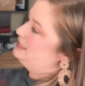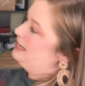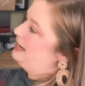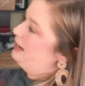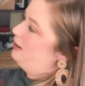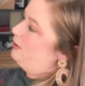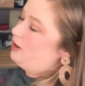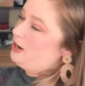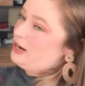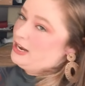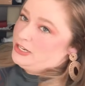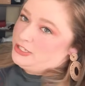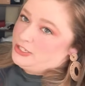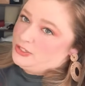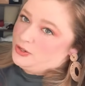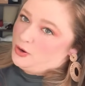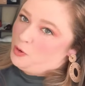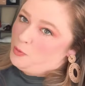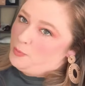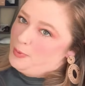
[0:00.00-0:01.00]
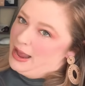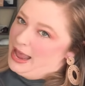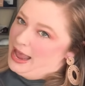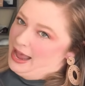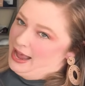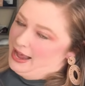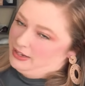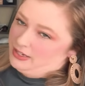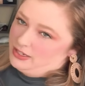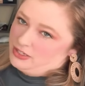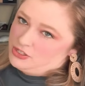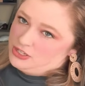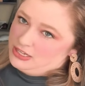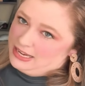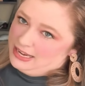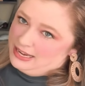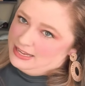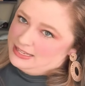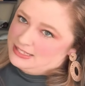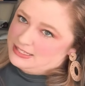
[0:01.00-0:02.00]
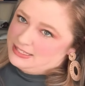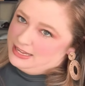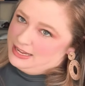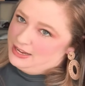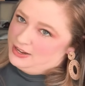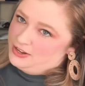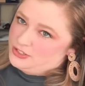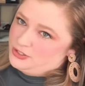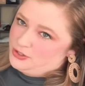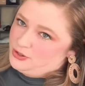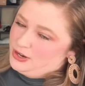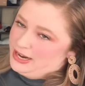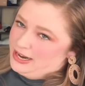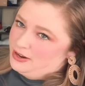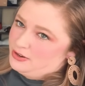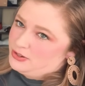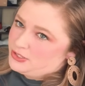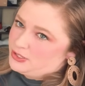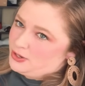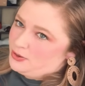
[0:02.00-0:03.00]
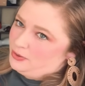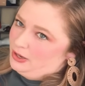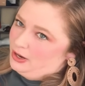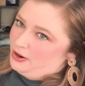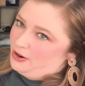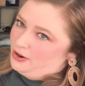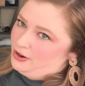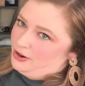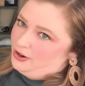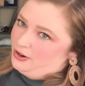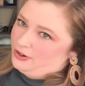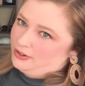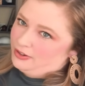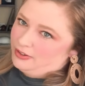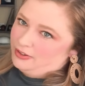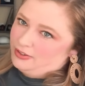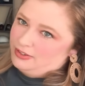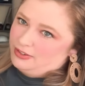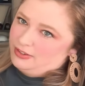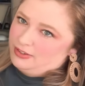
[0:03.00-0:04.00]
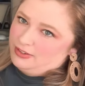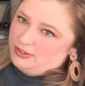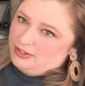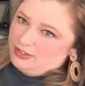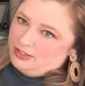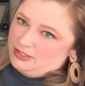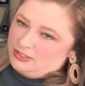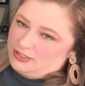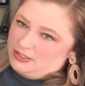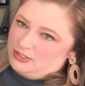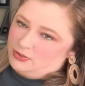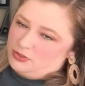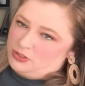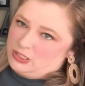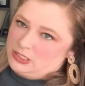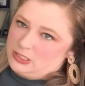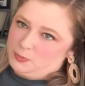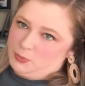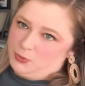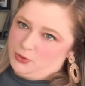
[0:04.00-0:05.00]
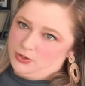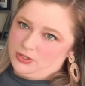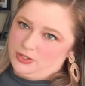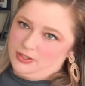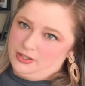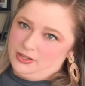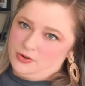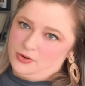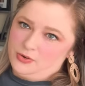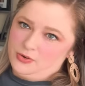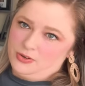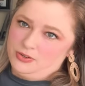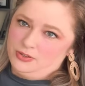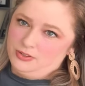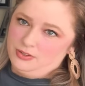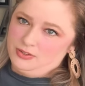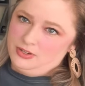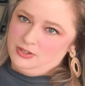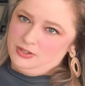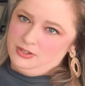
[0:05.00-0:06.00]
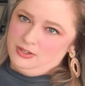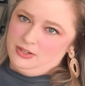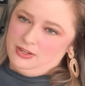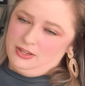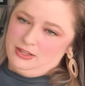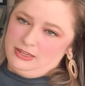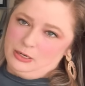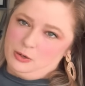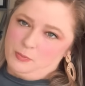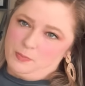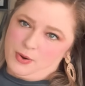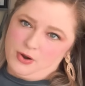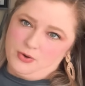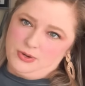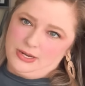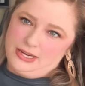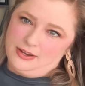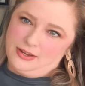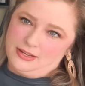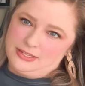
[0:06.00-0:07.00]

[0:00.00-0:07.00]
haircut so bad. She can't see because her hair's so long. So she's sporting a little pony on